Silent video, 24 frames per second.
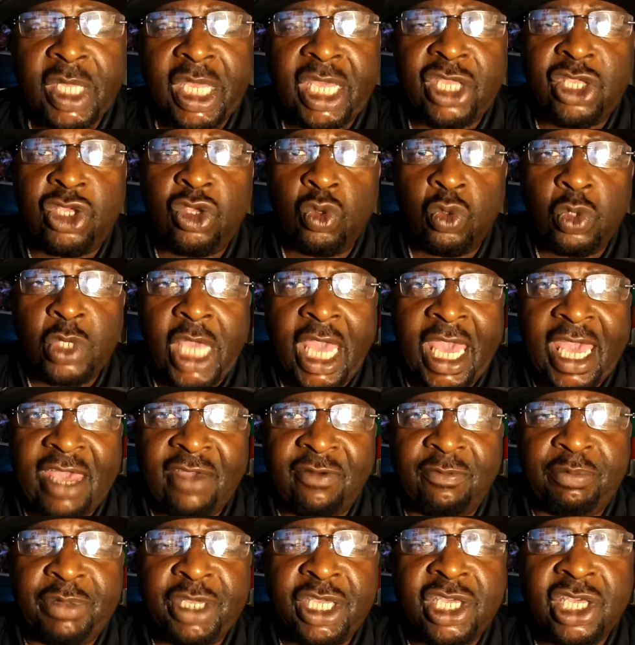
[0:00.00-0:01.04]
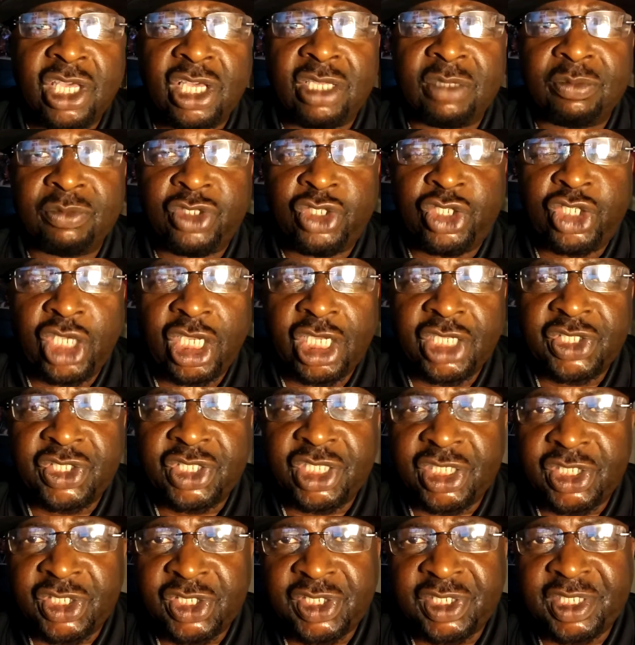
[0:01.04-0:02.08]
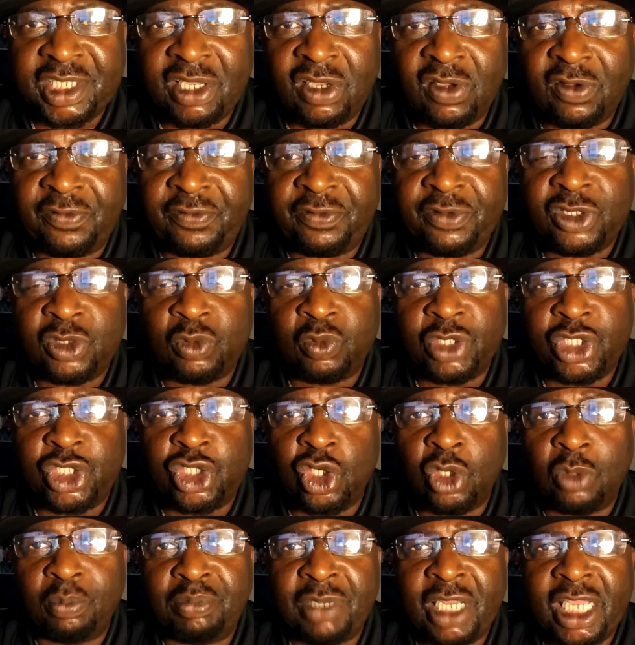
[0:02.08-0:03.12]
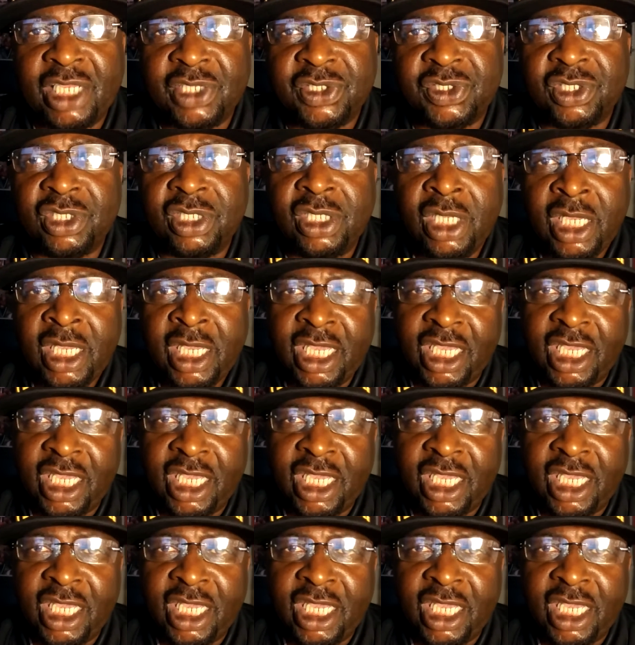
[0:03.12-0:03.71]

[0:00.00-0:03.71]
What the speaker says: And you have become just as selfish with your blessing,